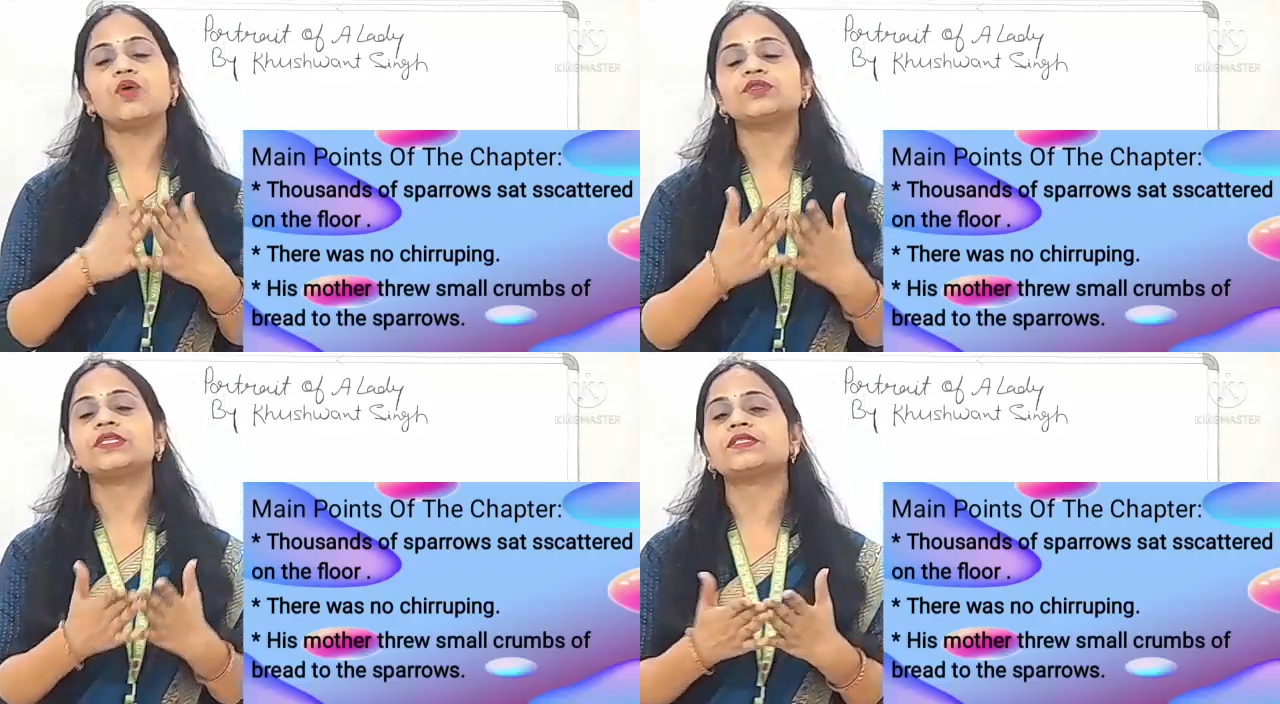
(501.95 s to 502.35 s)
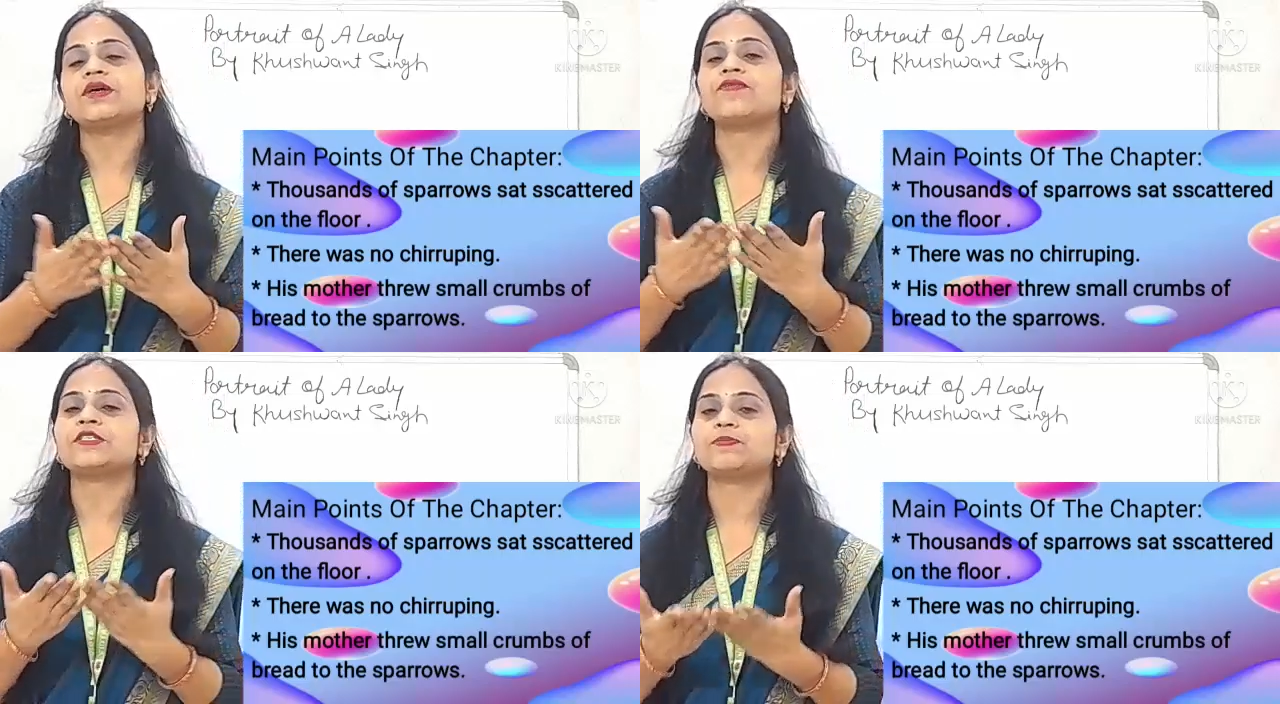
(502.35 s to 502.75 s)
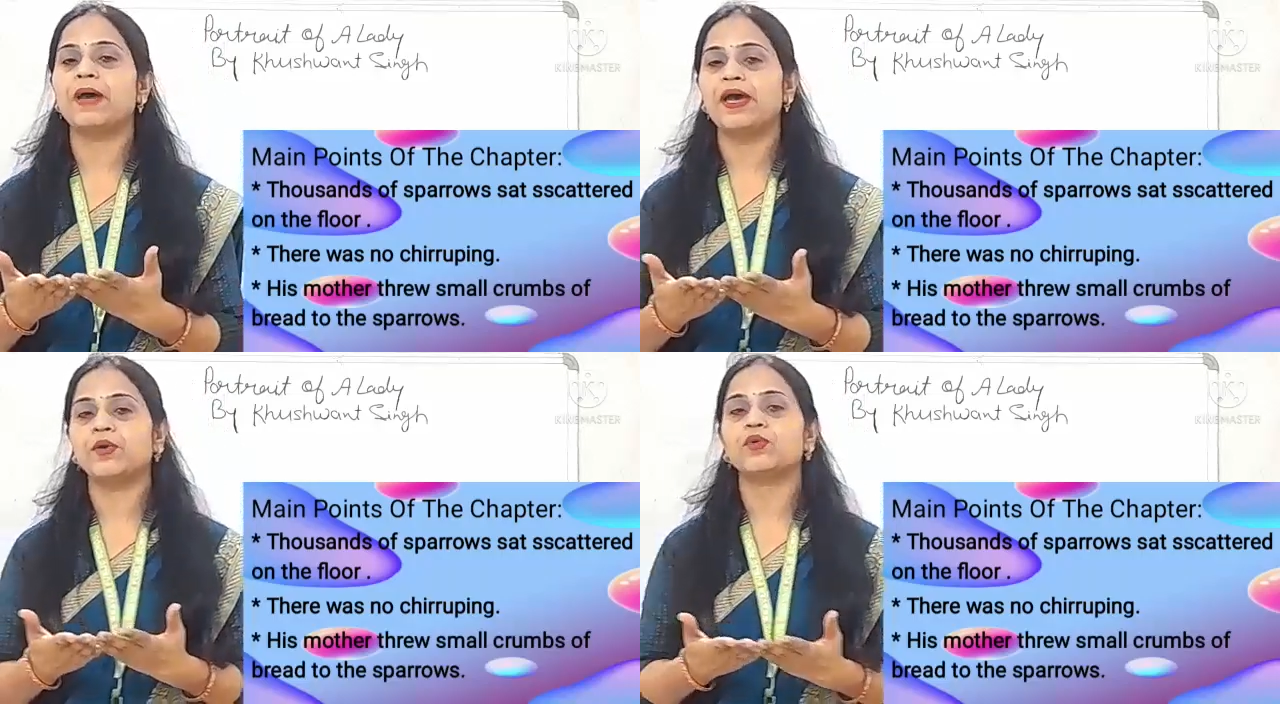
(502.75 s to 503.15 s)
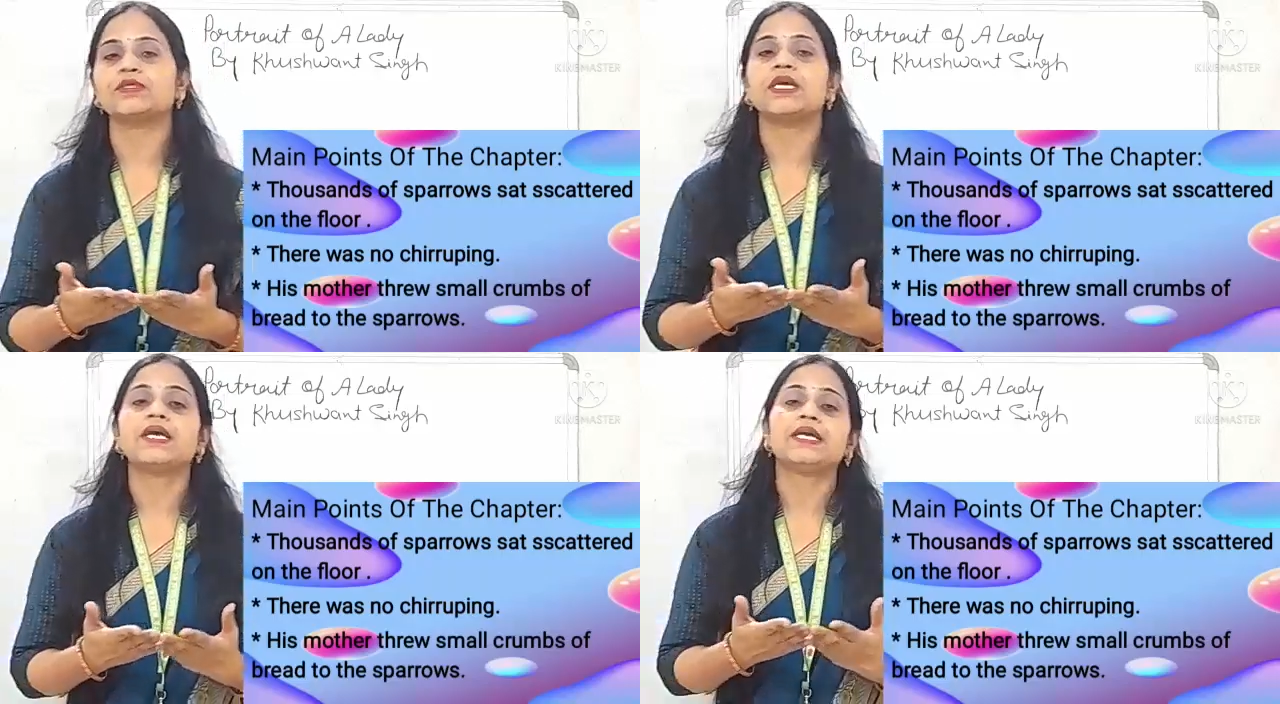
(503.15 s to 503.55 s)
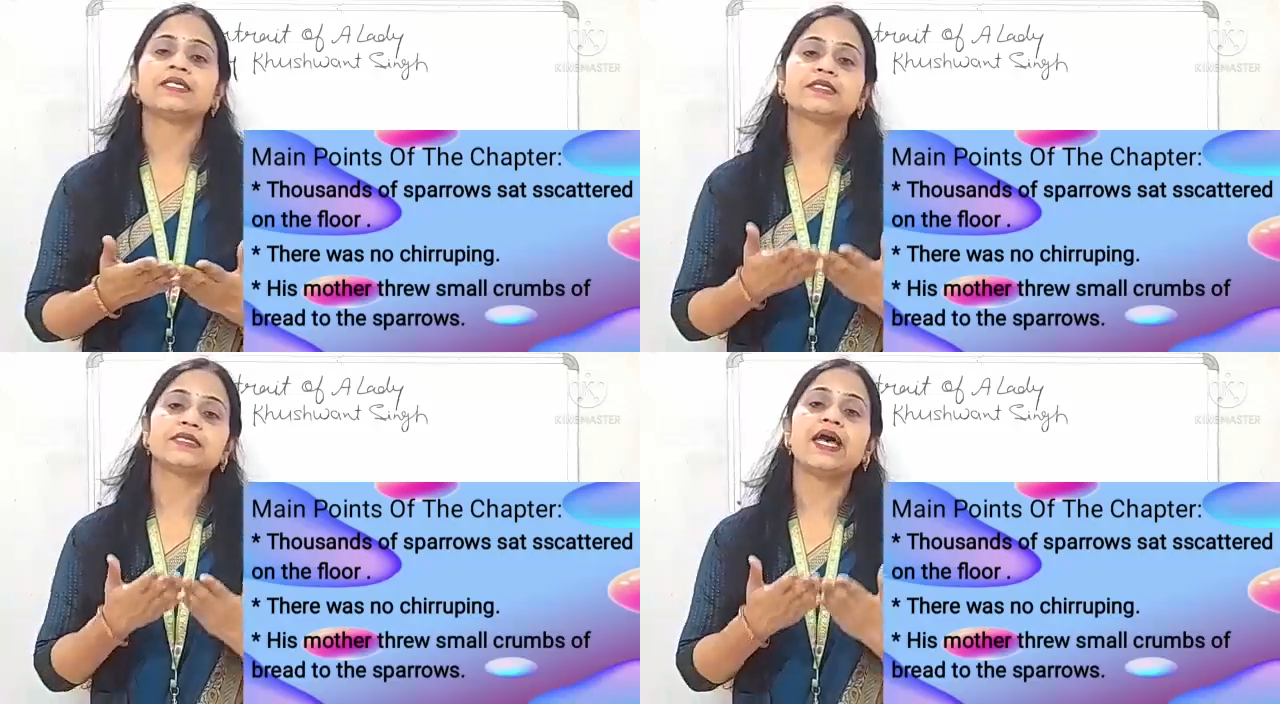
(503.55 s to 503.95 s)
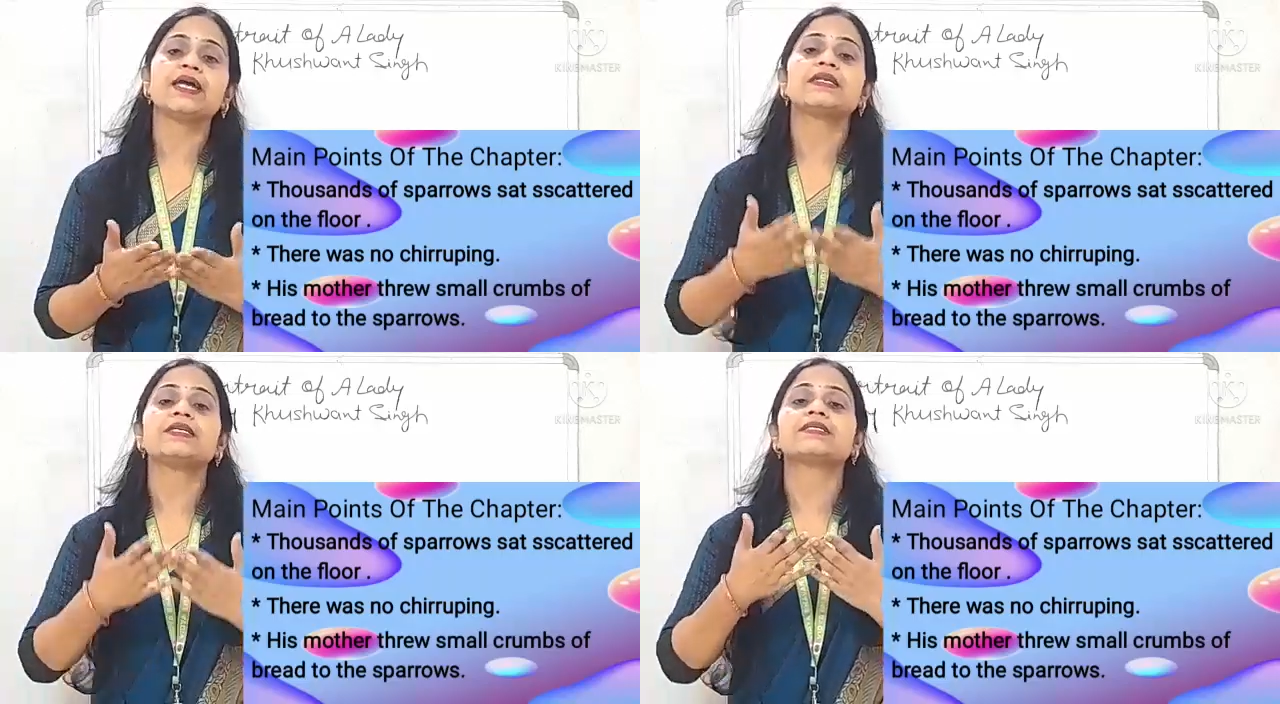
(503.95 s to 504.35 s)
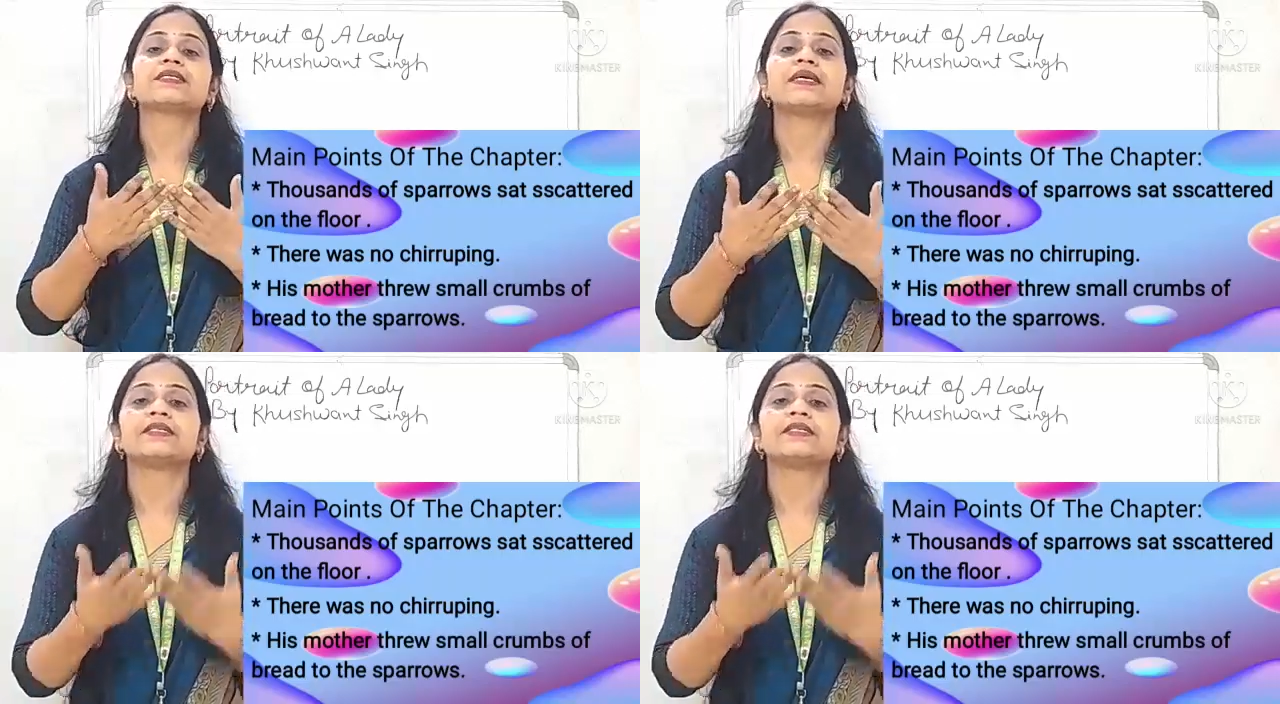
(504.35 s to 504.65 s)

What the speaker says: Thousands of sparrows sat